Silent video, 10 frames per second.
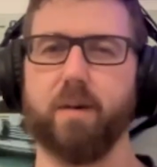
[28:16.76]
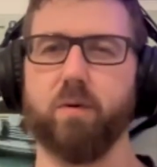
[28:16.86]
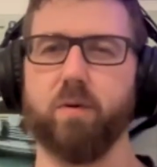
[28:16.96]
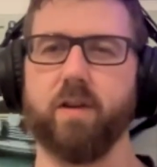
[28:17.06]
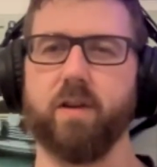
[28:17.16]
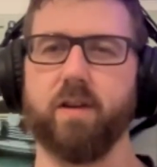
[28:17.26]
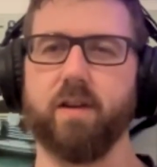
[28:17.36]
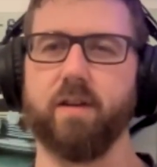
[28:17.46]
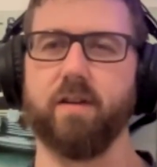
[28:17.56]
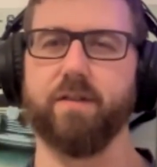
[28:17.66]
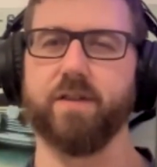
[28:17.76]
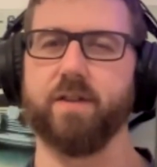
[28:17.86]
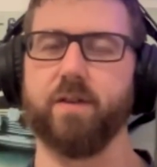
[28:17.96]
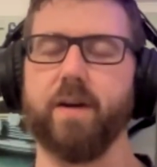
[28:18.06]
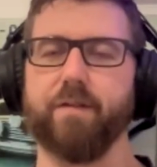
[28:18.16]
a couple, that. didn't yeah. you? You
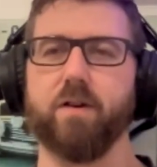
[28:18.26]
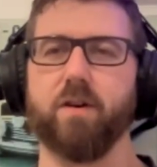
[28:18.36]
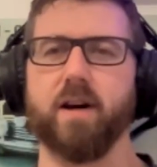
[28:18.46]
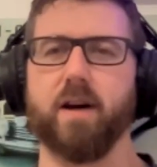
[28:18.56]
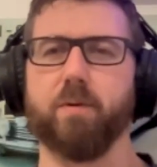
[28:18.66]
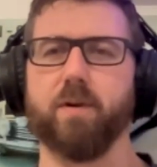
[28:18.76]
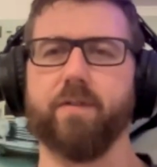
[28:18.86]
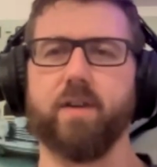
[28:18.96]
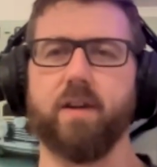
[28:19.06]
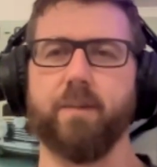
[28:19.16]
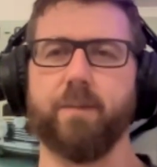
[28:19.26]
you have got a couple, haven't you?